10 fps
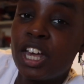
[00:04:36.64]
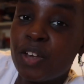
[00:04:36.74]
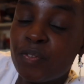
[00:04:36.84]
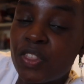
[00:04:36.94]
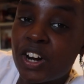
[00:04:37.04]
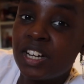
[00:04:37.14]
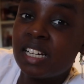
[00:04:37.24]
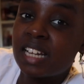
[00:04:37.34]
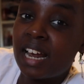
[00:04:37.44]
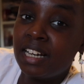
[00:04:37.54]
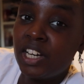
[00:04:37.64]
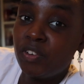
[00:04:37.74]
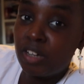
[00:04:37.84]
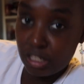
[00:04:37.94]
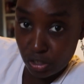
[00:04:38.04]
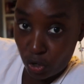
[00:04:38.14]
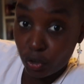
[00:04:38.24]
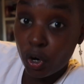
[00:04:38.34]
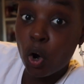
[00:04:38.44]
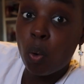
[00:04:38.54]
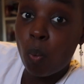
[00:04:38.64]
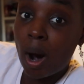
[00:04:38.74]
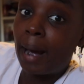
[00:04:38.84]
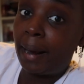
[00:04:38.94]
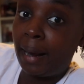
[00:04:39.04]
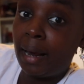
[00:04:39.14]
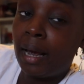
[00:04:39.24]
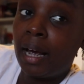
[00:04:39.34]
if there is any reason why